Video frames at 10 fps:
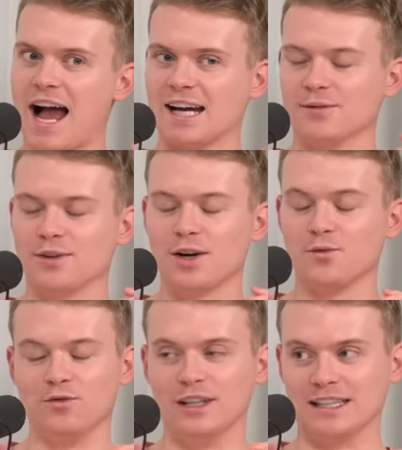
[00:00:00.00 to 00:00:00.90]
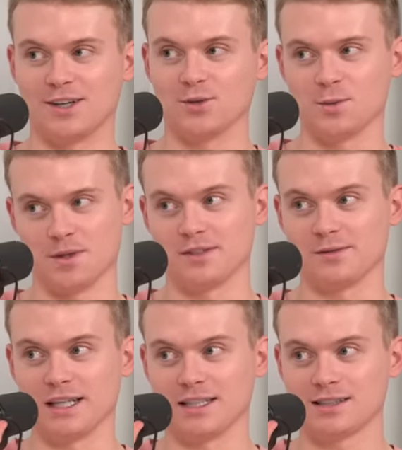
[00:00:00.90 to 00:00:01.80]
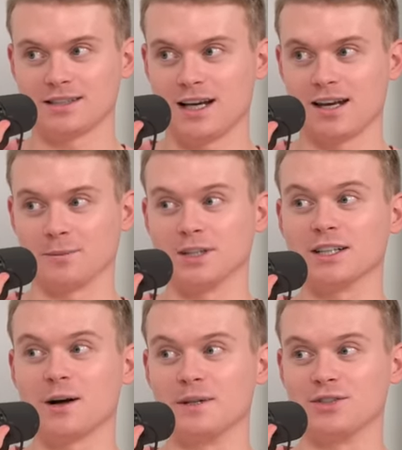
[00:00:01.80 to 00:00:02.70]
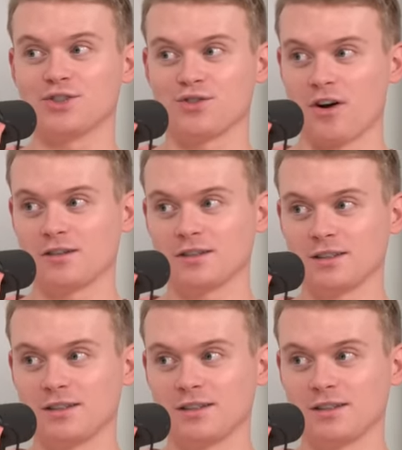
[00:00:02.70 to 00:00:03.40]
I have really good ones of this, and I'm going to come in strong